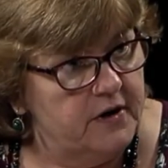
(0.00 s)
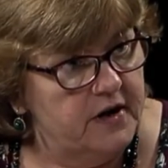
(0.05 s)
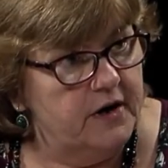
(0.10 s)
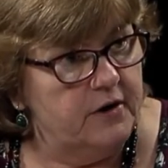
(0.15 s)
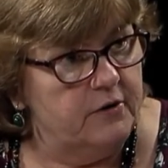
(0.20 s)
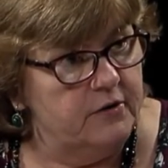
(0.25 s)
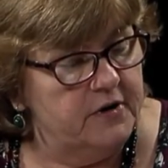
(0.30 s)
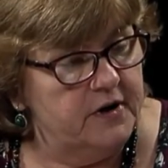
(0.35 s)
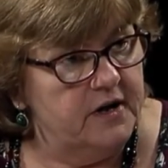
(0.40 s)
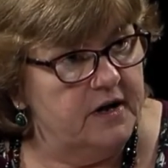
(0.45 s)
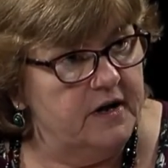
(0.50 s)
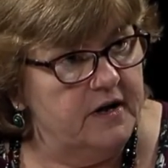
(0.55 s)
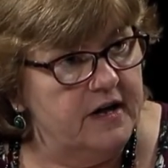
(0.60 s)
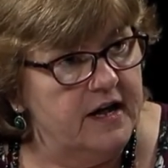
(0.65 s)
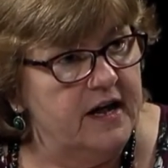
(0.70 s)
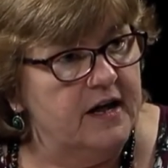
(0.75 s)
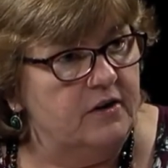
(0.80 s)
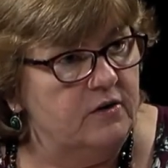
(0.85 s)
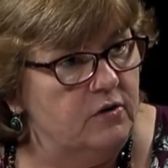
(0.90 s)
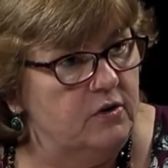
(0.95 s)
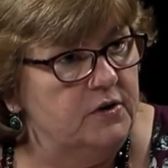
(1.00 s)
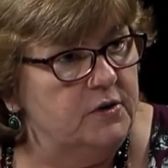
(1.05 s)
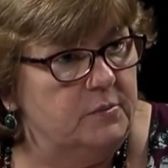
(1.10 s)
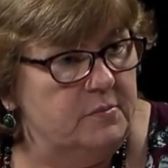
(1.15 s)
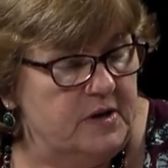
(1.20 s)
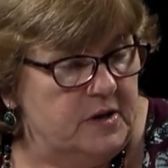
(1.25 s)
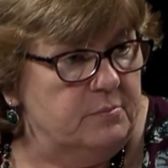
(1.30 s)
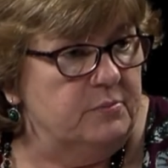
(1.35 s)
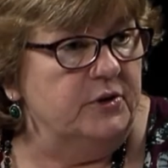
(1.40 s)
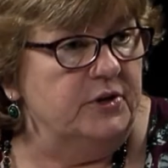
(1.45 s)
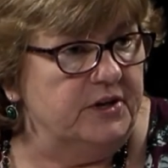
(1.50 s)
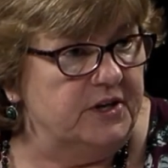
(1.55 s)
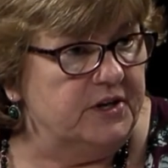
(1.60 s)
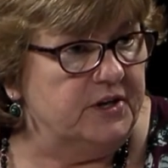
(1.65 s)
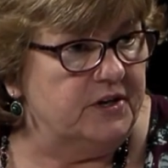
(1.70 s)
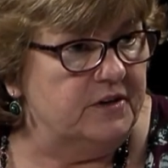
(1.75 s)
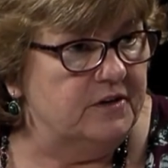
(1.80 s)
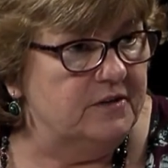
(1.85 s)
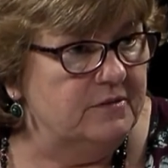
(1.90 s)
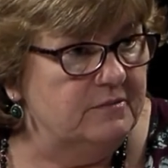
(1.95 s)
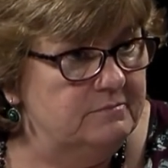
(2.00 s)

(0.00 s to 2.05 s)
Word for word: area and all the people in it.